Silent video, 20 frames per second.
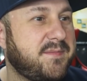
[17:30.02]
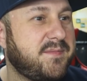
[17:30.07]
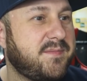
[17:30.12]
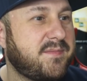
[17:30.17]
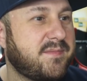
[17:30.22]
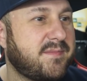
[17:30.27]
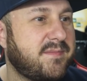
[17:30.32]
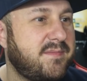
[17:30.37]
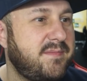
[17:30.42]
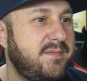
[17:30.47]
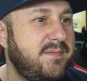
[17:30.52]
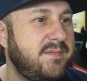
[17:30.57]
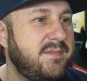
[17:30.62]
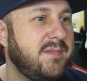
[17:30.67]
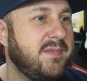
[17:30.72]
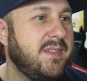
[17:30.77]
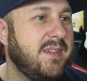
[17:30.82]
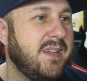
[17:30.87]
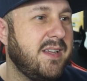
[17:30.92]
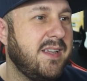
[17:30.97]
You're
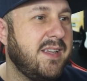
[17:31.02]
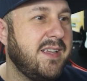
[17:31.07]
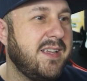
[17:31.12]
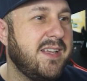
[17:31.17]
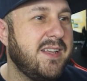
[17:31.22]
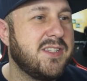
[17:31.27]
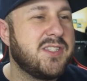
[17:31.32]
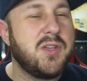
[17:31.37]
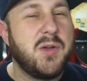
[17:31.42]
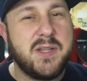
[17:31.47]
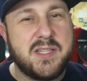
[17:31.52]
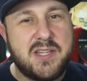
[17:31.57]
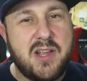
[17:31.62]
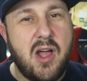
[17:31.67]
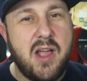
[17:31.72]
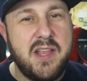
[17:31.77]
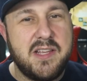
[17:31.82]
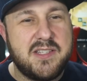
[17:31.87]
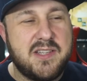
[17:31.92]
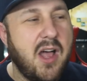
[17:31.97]
out, witch. So he's
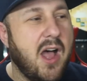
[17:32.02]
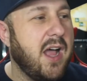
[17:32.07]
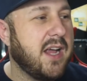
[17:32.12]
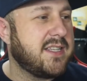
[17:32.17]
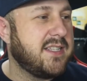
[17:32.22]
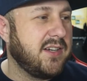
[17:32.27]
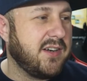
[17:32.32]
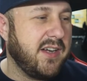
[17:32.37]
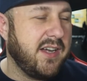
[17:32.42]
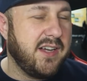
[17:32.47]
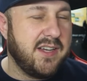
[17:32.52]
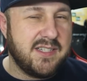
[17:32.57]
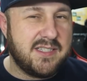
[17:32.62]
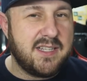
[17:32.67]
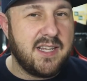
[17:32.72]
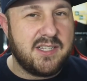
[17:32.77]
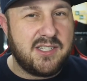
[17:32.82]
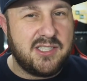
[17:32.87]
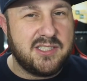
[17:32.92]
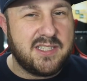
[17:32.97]
he's doxing her here. He's
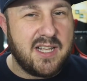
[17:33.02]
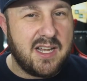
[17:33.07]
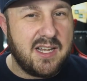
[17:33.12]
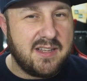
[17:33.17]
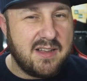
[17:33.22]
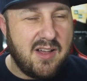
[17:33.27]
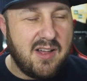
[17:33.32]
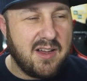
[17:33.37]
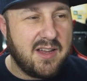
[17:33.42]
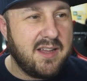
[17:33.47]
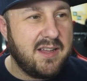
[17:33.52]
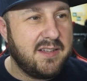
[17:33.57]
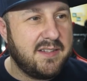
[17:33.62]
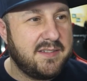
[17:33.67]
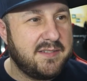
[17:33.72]
that uh, she's got a dog.